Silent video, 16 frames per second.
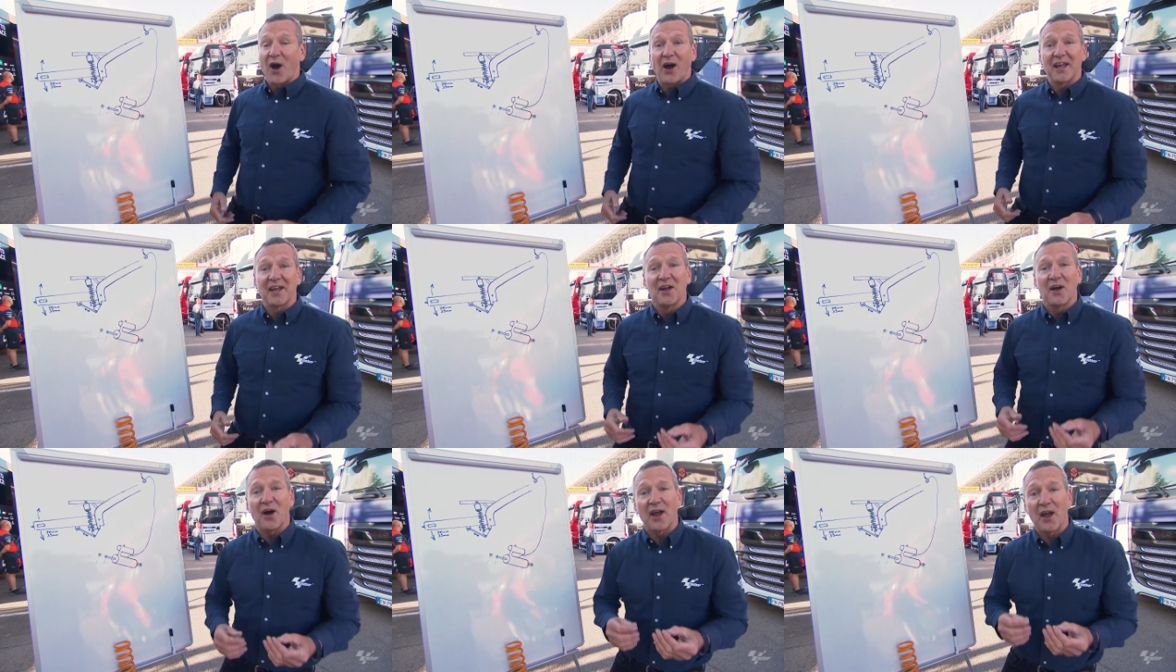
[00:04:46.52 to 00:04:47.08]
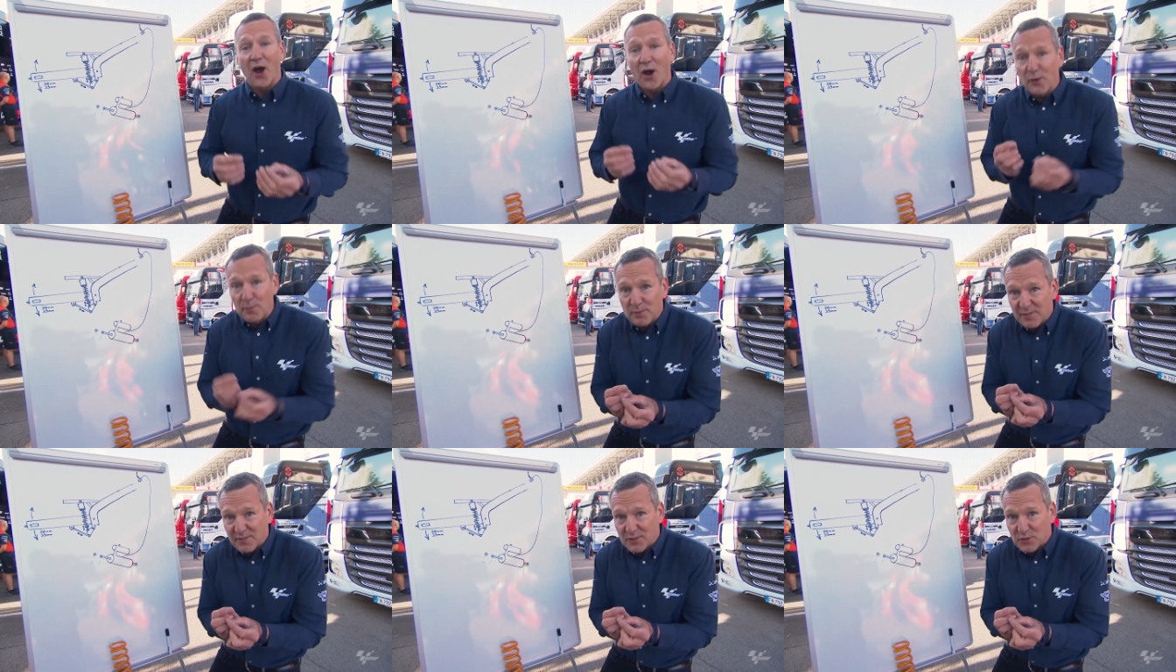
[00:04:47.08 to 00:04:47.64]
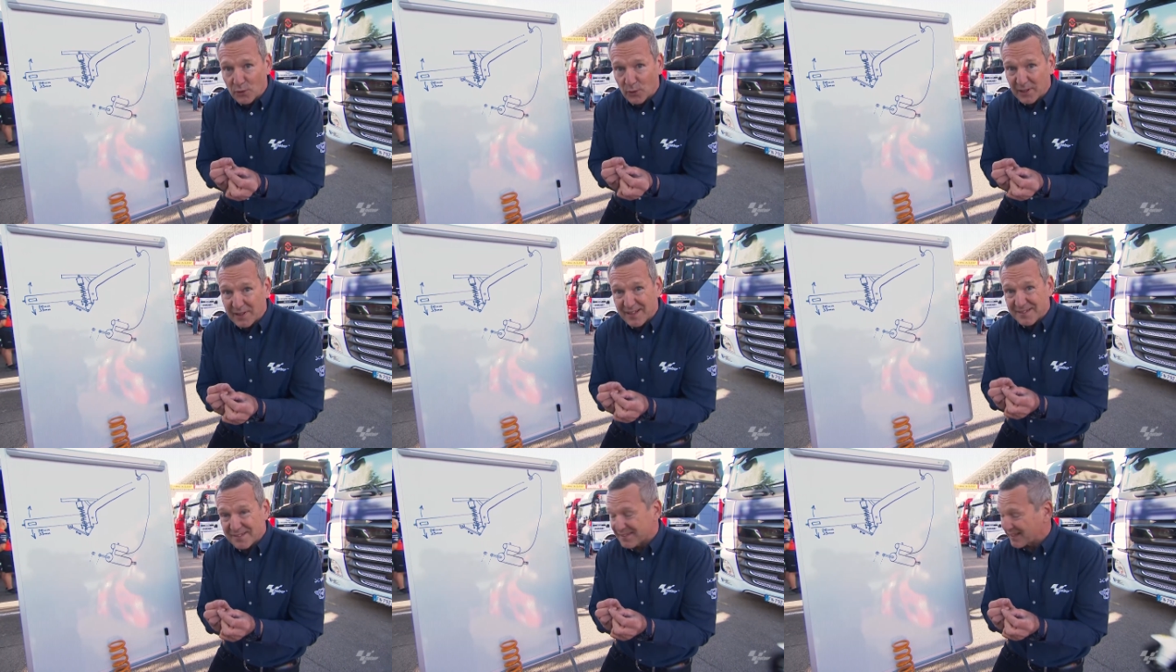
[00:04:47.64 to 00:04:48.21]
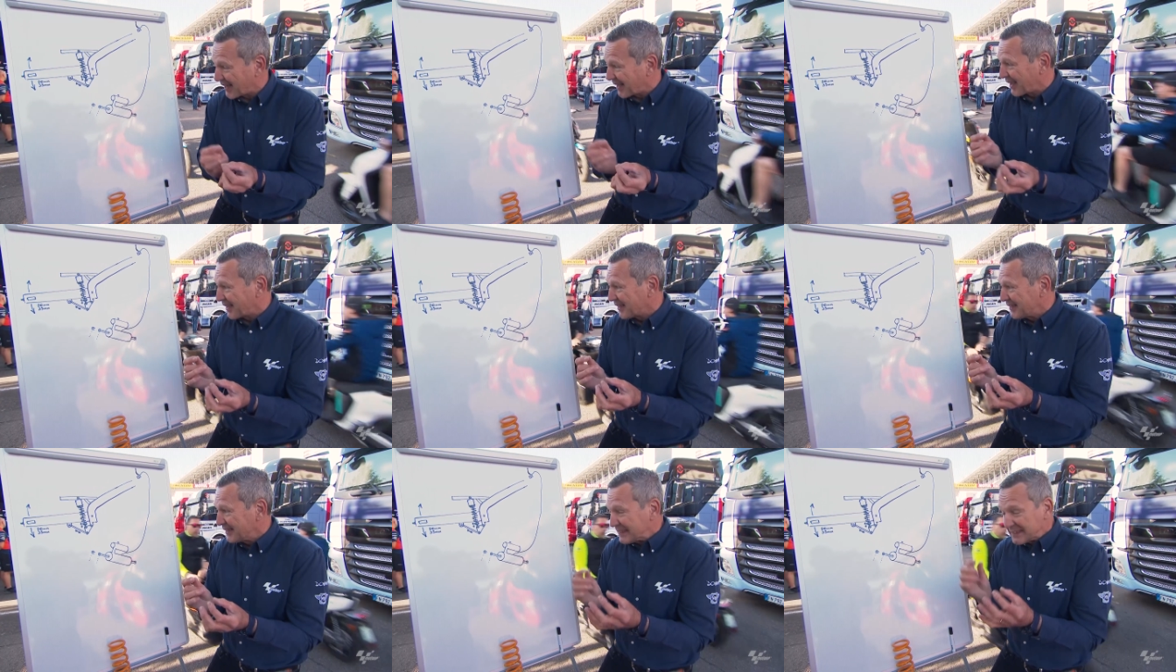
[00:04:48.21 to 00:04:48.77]
I, I hope you've enjoyed this uh,
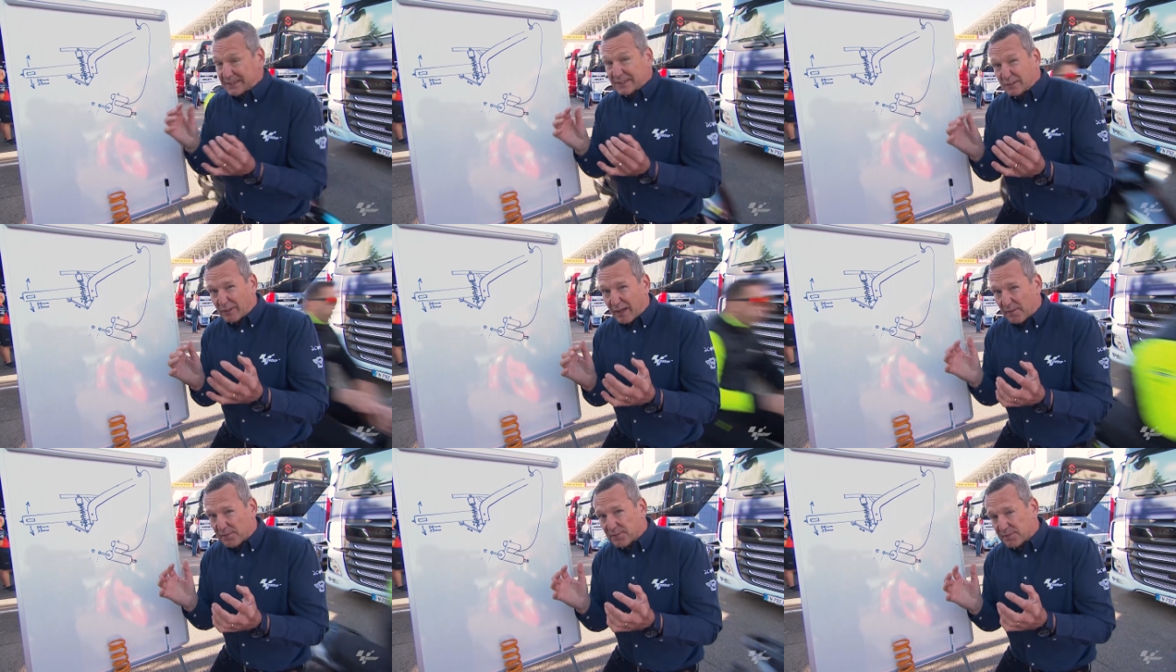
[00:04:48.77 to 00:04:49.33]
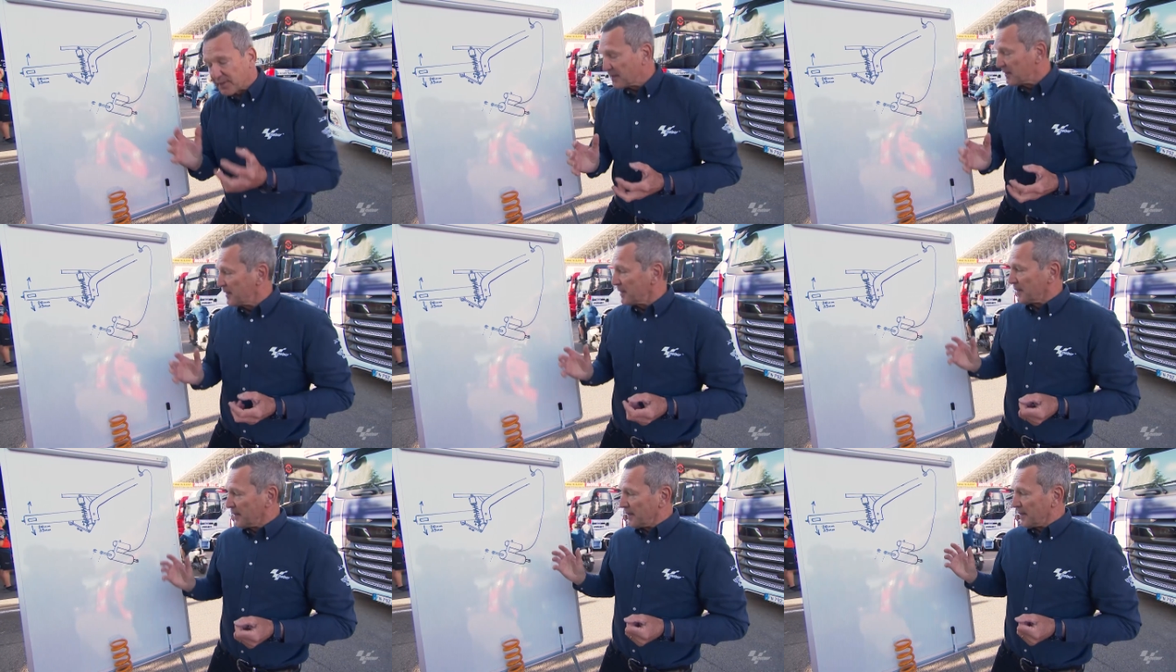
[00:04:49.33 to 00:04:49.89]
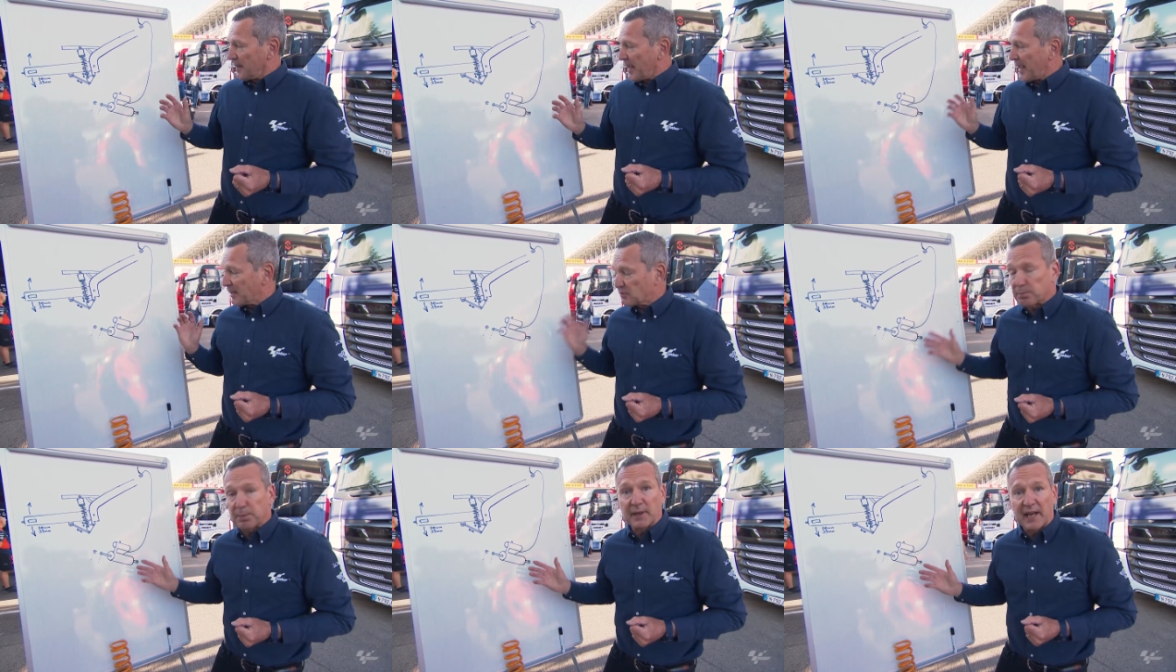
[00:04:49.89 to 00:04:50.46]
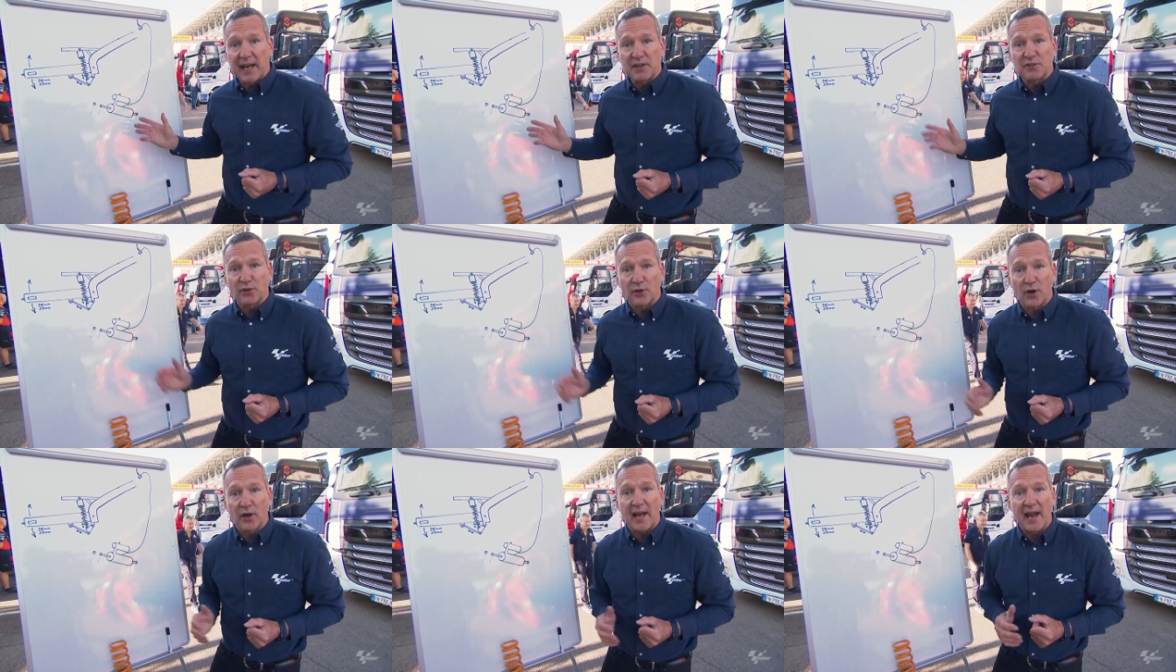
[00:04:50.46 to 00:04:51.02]
rough
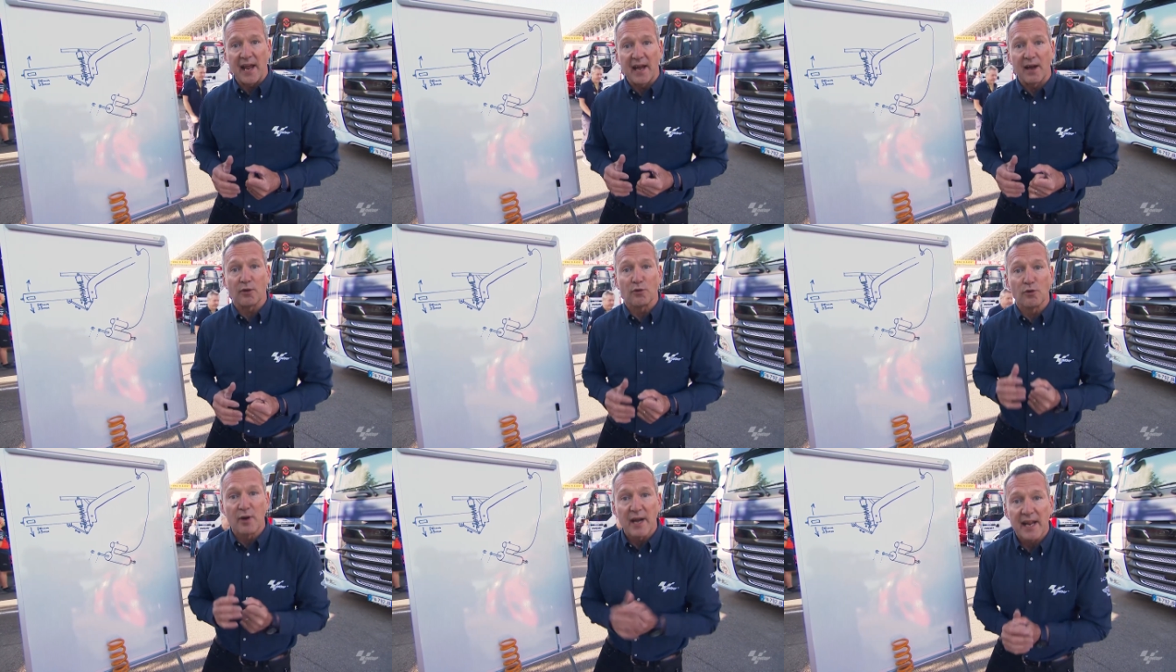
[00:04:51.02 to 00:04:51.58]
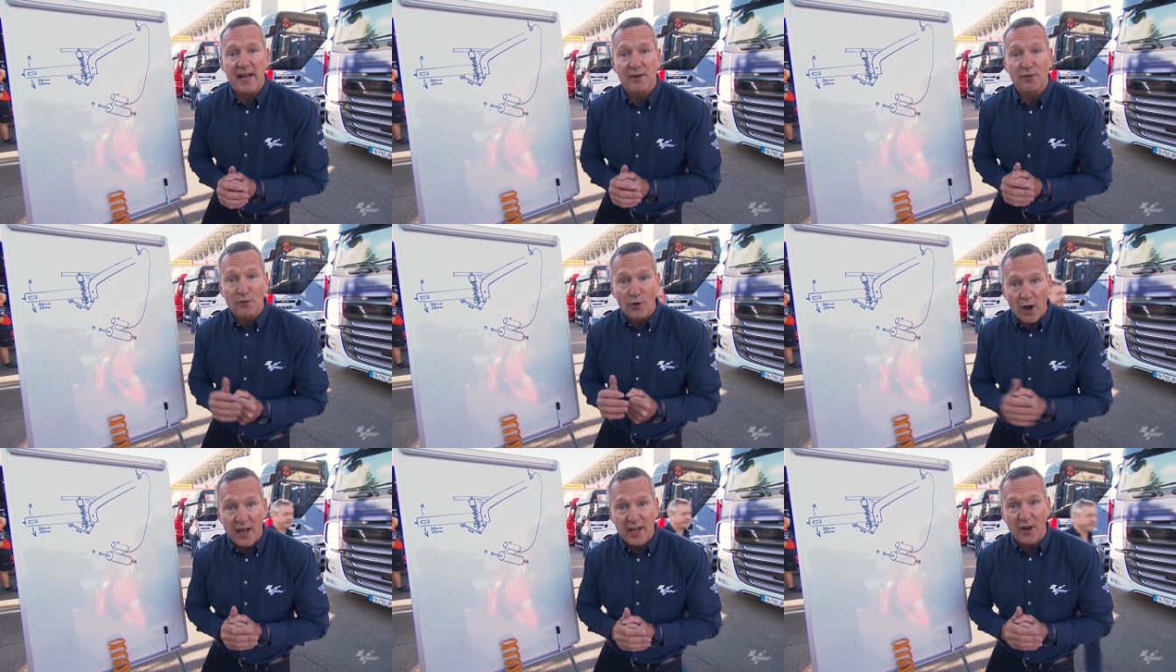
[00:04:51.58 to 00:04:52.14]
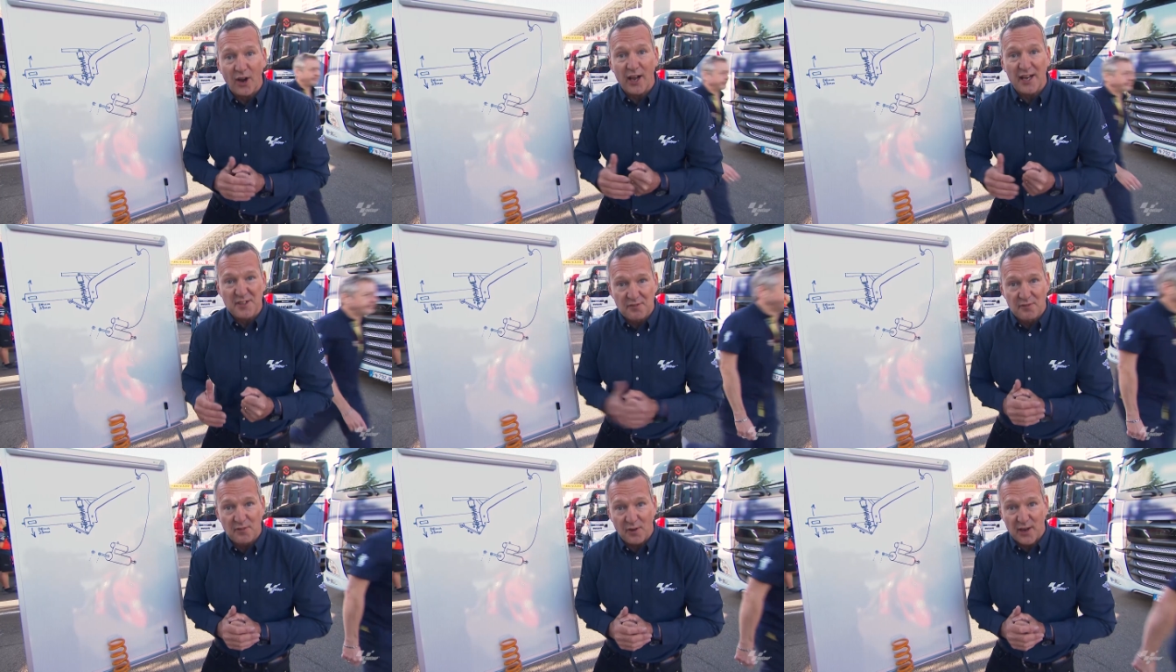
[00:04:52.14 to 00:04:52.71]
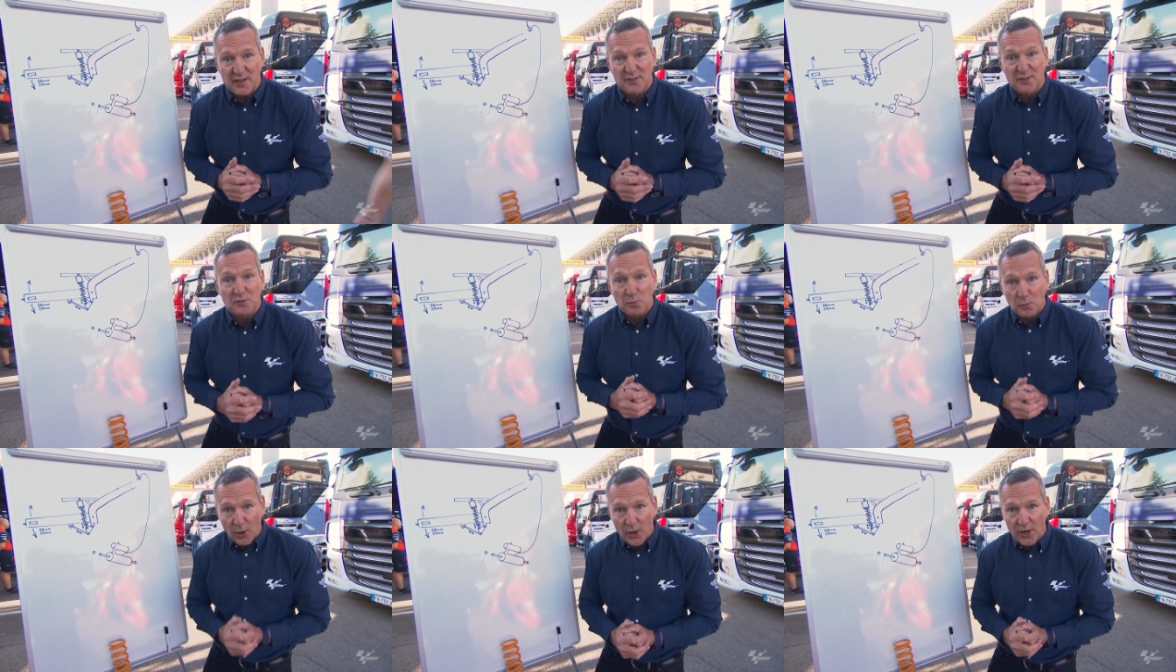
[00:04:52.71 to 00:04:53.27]
explanation on how rear ride height devices
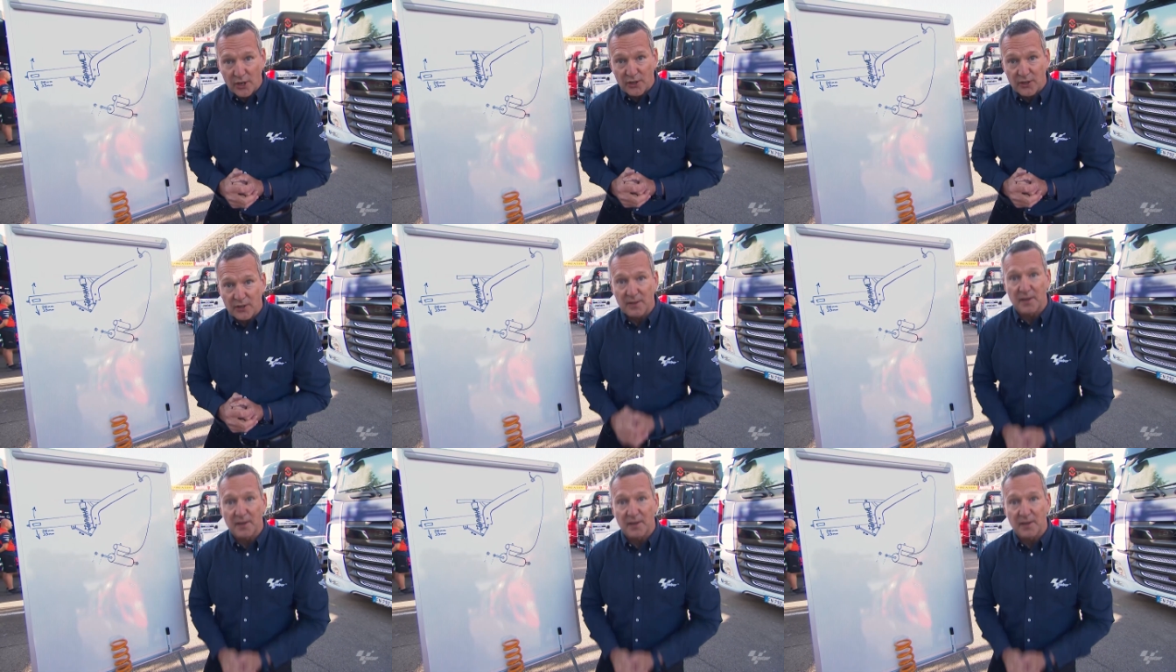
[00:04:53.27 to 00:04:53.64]
work.